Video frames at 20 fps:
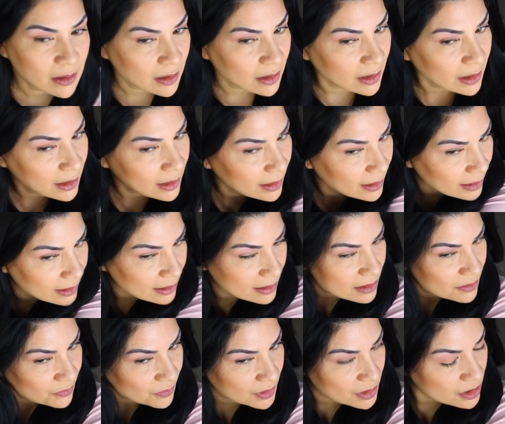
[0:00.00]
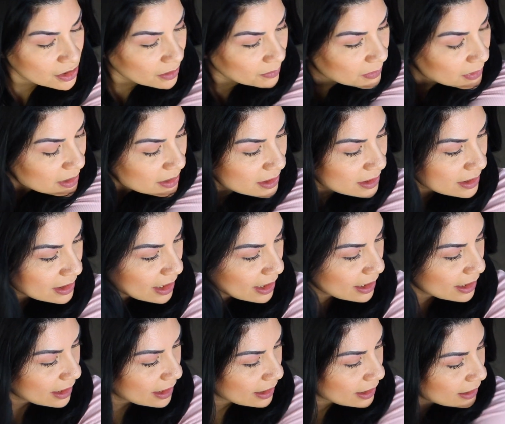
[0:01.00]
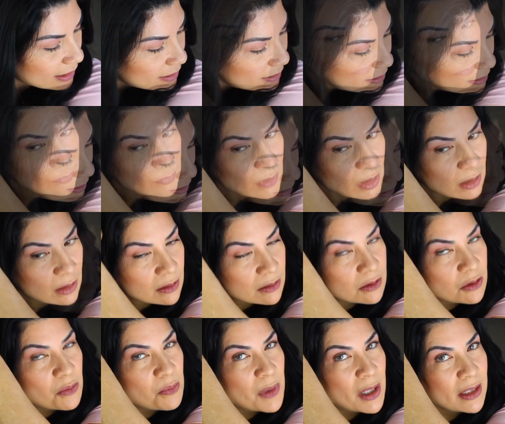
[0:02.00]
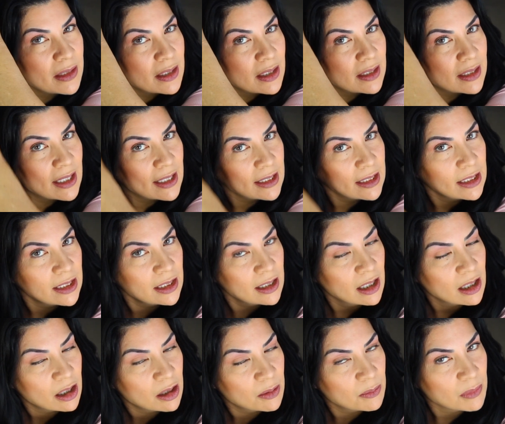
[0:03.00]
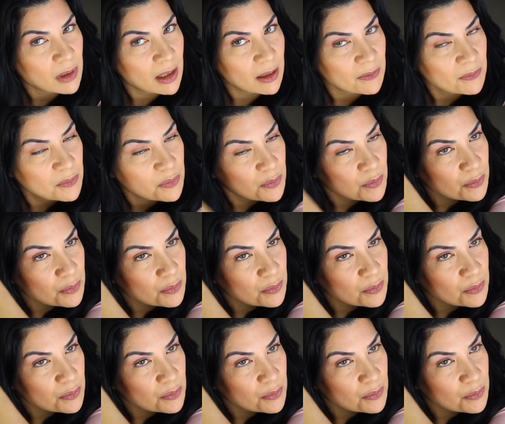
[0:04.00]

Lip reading: Okay, let's finish up this side. Don't mind the lighting. I'm